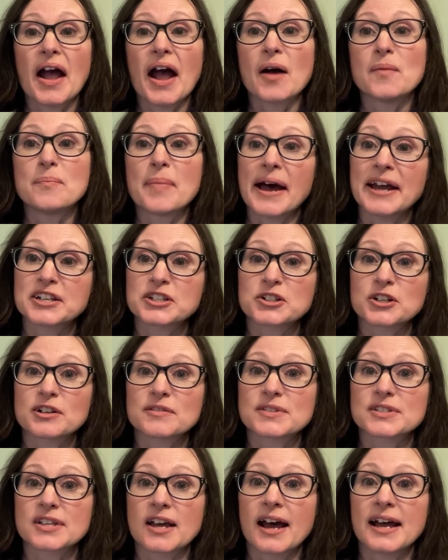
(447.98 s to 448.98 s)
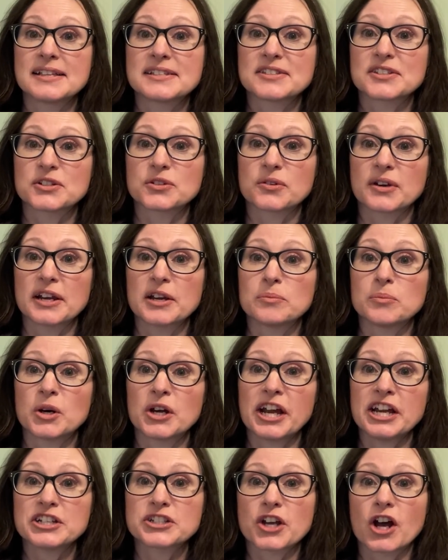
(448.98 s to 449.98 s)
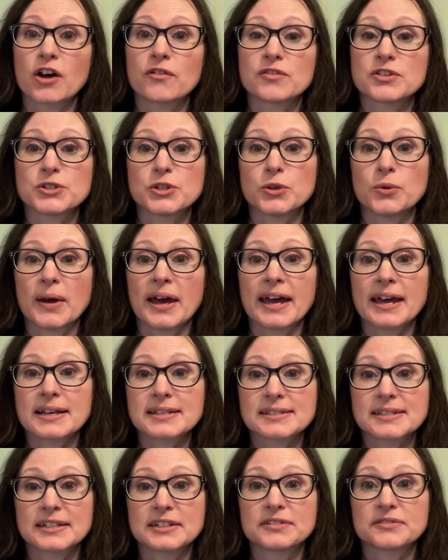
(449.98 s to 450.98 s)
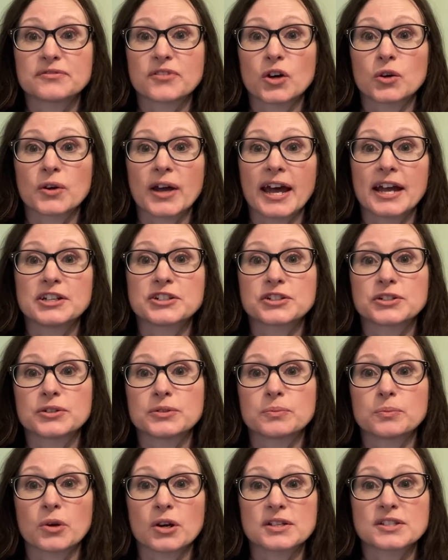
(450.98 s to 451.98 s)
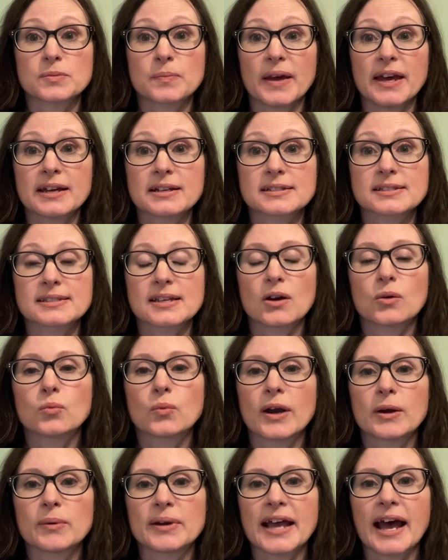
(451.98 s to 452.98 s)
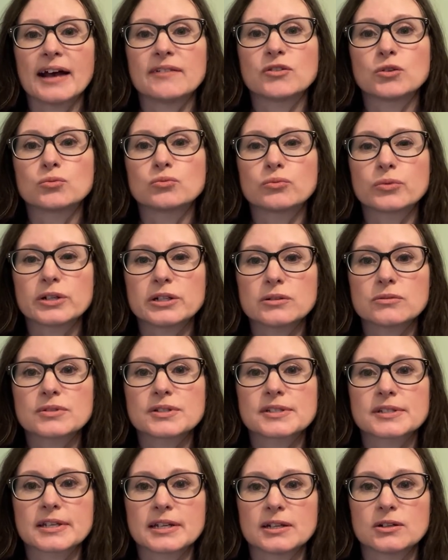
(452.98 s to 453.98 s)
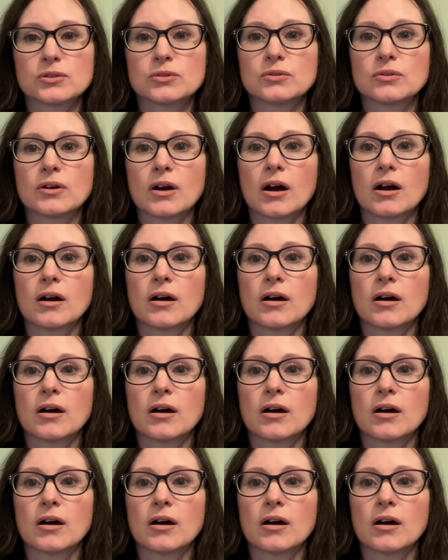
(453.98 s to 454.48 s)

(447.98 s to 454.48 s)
A Bachelor of Science degree at Monash offers you excellent vocational prospects where we have a real focus